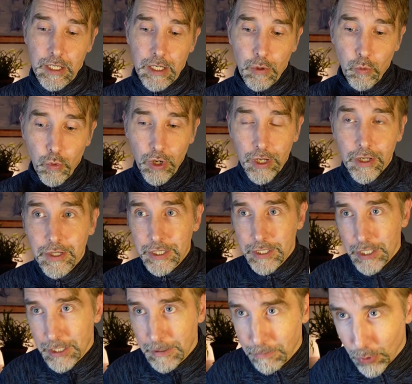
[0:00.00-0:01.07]
Now, while this
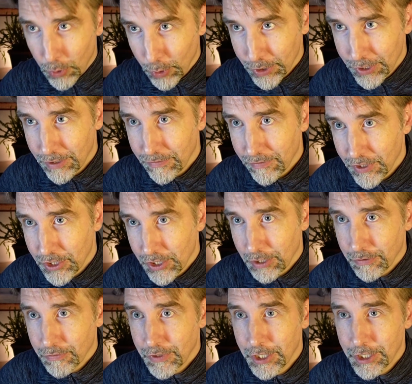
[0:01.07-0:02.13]
is important for
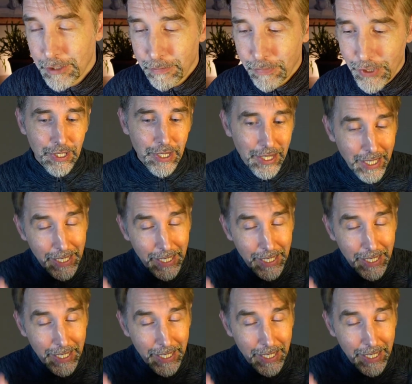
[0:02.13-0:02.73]
self discipline,